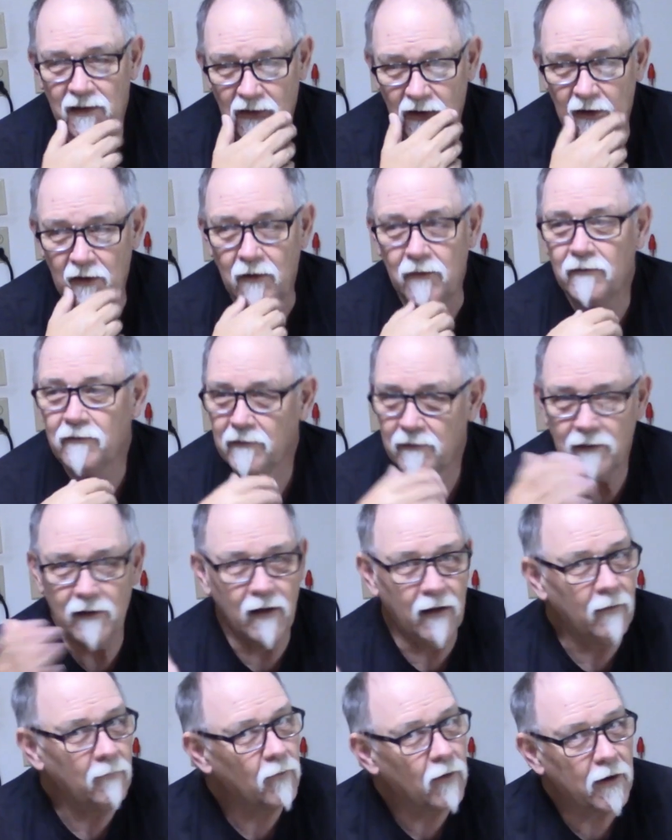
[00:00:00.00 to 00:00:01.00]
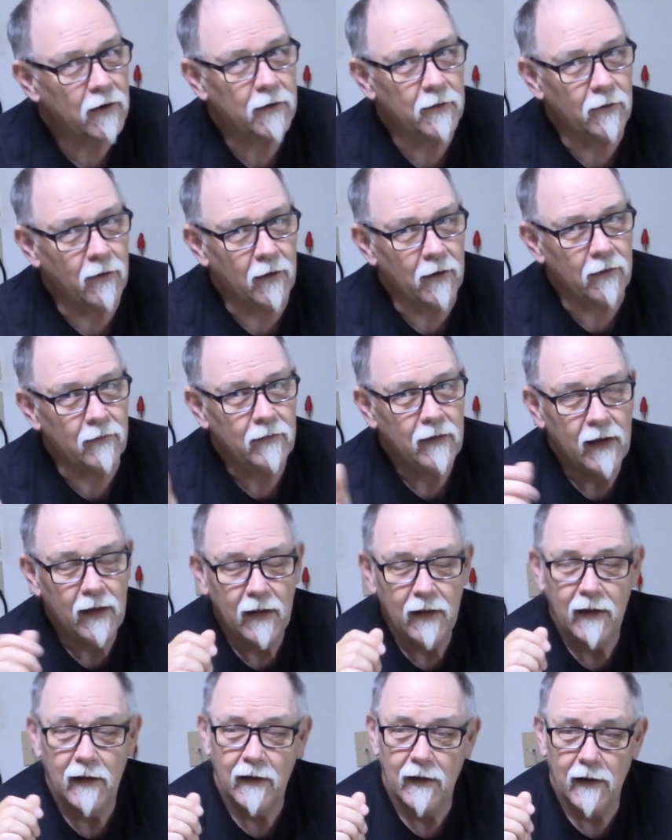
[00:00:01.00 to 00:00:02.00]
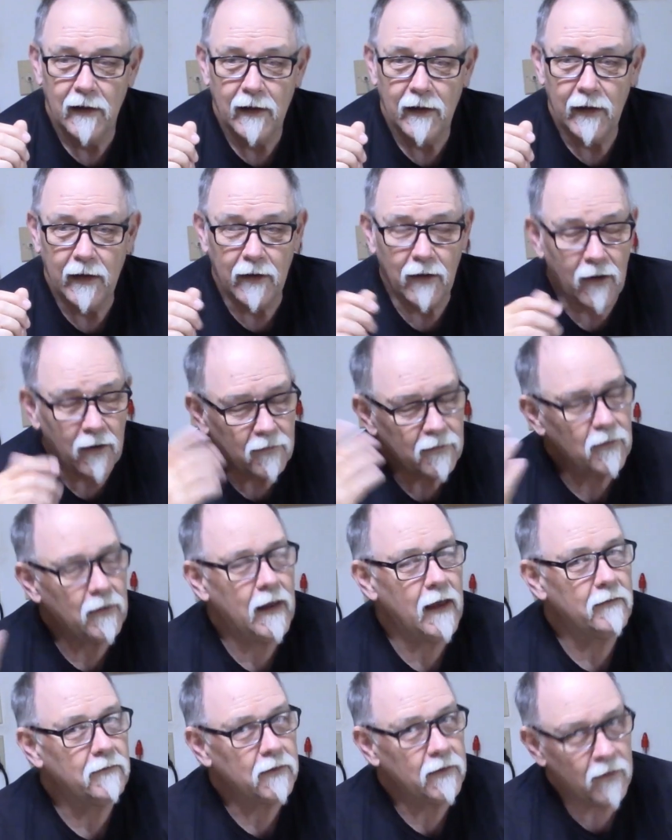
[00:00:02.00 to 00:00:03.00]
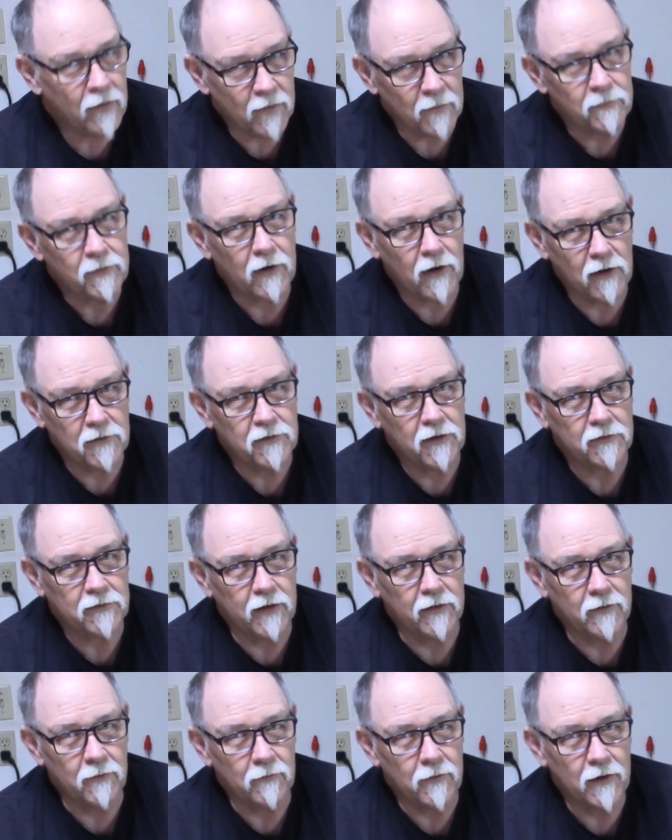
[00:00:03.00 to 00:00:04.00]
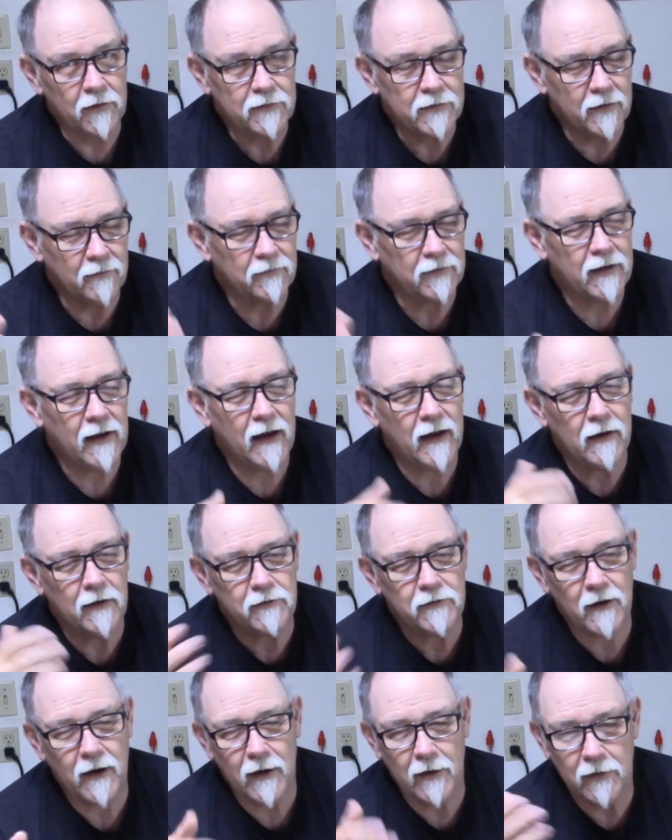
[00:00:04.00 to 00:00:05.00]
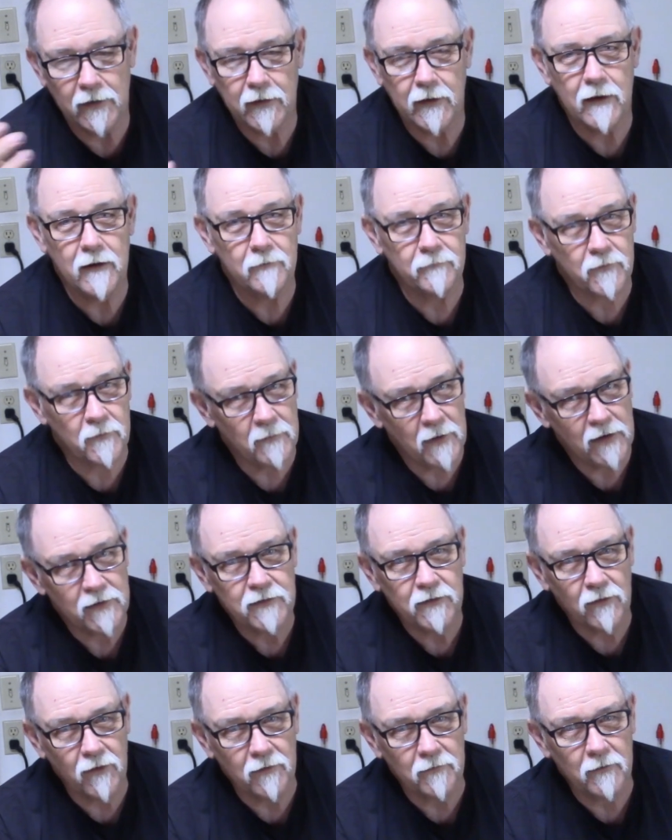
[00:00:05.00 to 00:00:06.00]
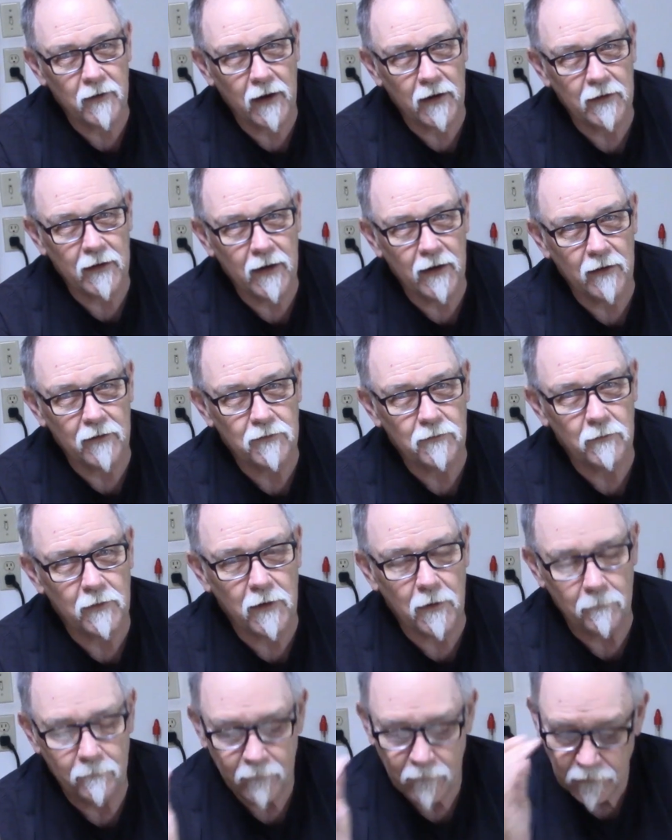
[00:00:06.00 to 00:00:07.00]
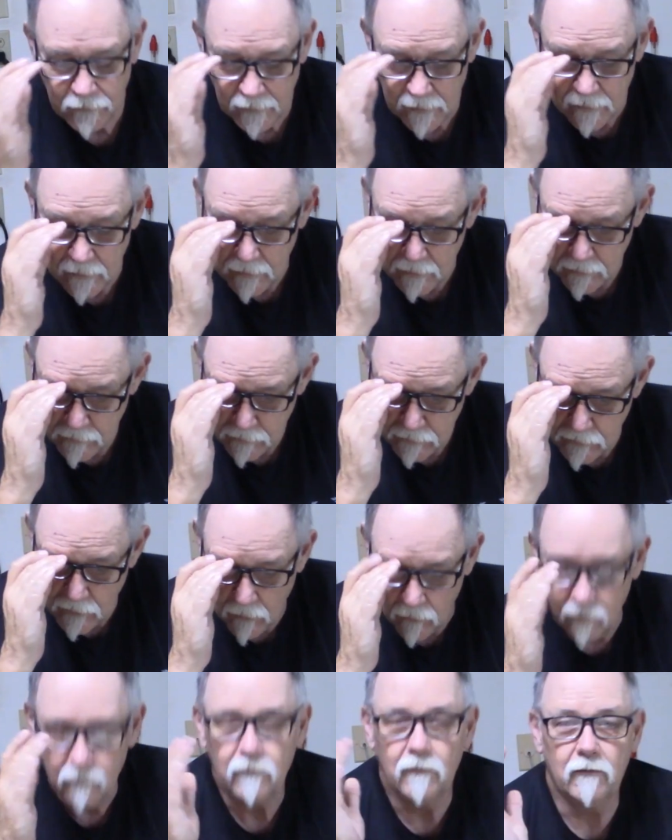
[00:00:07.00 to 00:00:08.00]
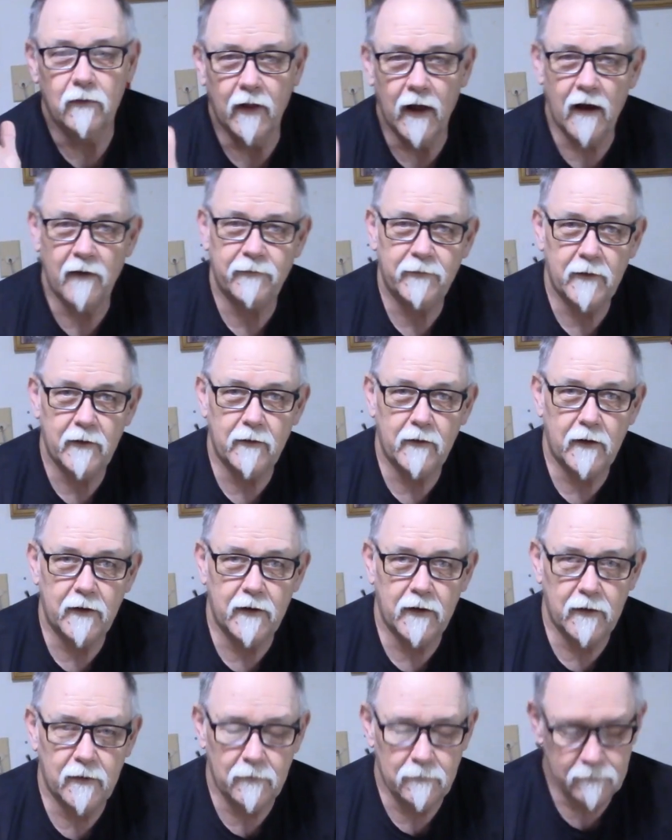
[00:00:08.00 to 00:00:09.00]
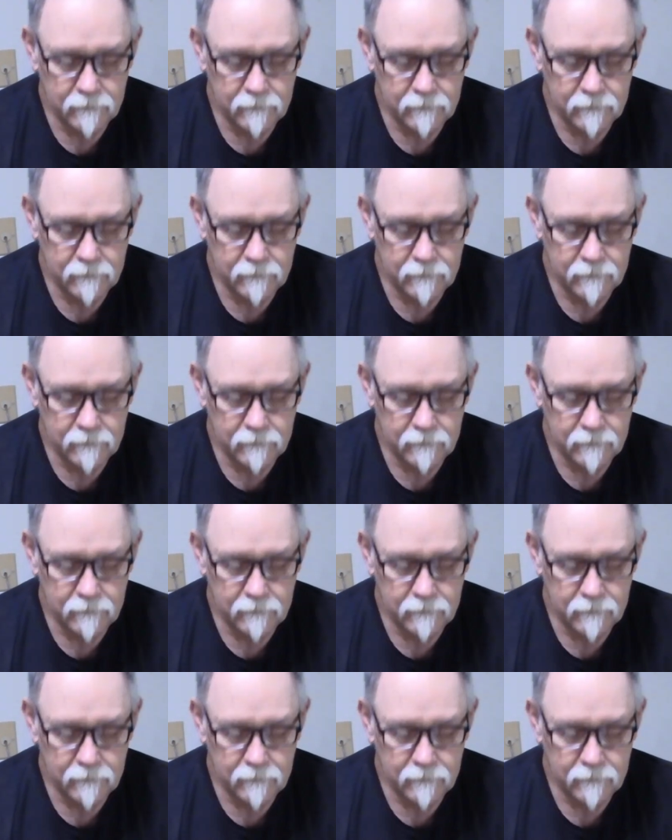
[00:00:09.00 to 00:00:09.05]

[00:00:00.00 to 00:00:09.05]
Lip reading: dude, I'm working on it. And I also have another project in the works that I'm kind of trying to get information on right now as well. So without further ado,